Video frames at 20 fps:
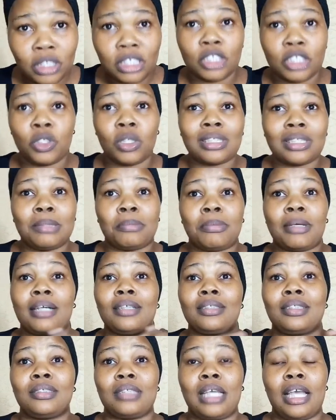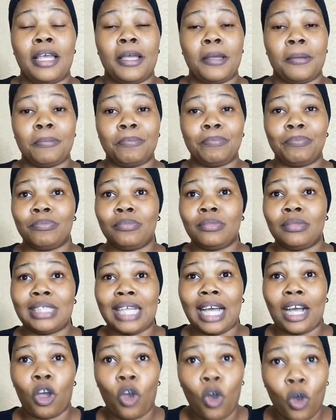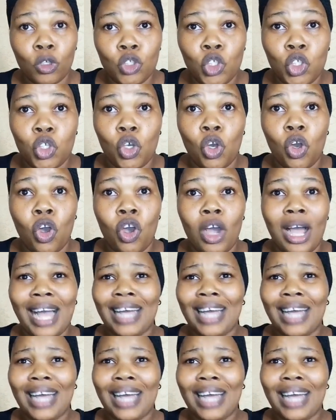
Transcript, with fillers: they talked about um, their culture,